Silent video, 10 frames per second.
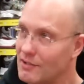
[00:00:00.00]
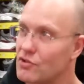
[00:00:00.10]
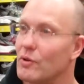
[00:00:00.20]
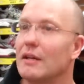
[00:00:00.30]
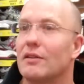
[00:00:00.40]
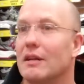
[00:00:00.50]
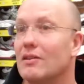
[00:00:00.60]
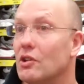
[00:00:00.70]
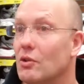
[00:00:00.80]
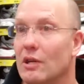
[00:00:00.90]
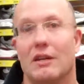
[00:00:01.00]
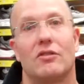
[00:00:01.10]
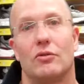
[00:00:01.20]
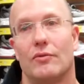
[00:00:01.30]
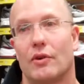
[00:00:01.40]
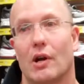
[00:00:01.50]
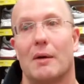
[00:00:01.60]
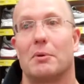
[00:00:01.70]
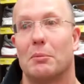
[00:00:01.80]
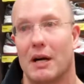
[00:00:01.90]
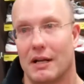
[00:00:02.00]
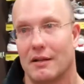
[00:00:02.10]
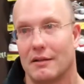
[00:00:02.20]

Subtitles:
and strengthening that you need to do for your upper body.